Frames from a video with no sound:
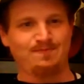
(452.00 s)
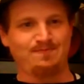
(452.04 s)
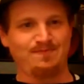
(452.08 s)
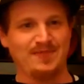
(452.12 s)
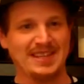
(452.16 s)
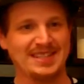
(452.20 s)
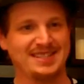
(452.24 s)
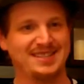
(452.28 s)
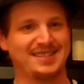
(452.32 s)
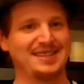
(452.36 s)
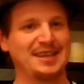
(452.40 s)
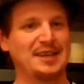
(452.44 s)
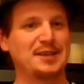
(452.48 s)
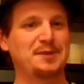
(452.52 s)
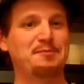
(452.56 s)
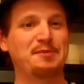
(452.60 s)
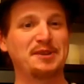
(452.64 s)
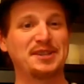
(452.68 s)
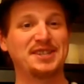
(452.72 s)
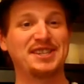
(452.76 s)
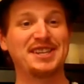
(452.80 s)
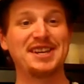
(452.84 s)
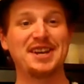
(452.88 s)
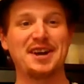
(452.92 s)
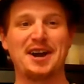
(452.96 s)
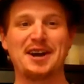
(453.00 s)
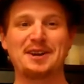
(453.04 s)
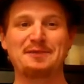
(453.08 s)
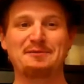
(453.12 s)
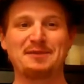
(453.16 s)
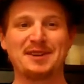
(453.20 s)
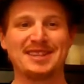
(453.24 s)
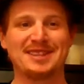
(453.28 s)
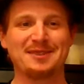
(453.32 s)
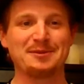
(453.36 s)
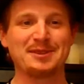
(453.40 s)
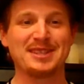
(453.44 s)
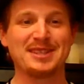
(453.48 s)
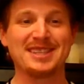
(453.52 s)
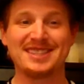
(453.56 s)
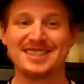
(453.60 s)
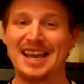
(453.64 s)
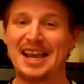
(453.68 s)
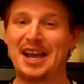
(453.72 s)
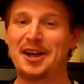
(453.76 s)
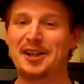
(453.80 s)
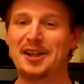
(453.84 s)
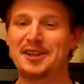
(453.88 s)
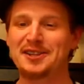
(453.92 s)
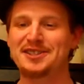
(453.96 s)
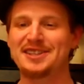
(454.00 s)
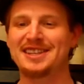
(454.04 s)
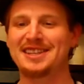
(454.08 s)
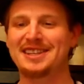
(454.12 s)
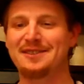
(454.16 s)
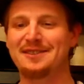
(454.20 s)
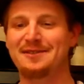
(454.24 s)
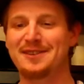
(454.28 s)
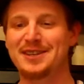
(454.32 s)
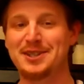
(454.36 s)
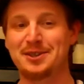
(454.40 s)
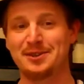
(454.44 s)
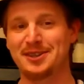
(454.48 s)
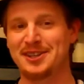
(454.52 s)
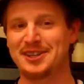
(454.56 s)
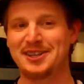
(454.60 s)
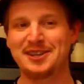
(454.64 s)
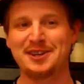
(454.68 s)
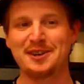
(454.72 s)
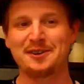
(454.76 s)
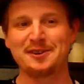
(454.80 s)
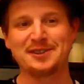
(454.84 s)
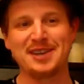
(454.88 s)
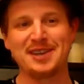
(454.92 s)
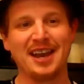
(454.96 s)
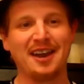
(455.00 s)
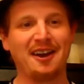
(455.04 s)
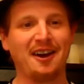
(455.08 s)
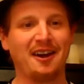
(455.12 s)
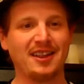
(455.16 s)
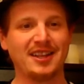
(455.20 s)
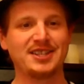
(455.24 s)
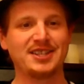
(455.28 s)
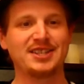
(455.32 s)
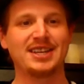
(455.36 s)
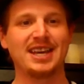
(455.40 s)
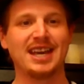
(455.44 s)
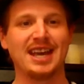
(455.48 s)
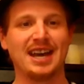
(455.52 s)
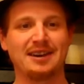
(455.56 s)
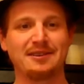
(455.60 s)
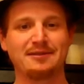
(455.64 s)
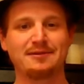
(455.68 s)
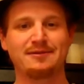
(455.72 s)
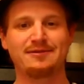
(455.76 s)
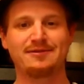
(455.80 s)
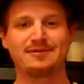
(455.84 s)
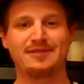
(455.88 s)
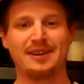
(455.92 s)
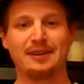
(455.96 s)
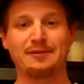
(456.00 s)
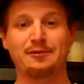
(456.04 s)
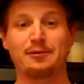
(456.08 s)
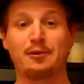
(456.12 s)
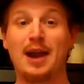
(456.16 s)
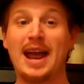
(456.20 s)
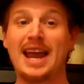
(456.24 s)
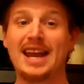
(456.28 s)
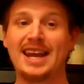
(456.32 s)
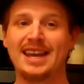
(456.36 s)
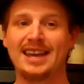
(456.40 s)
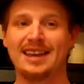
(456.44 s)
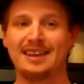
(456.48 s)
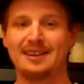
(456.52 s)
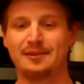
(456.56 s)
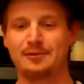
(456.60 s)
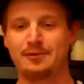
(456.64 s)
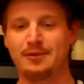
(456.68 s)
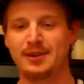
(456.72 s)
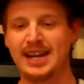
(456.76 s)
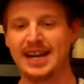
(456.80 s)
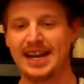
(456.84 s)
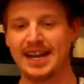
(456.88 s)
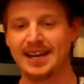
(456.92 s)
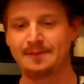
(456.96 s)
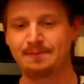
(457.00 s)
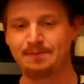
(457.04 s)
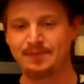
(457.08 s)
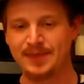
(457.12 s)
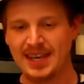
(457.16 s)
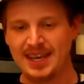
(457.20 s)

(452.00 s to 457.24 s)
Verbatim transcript: let's let's proceed on with, with the psychology of the individual and the neuropsychology of, of writing and of reading.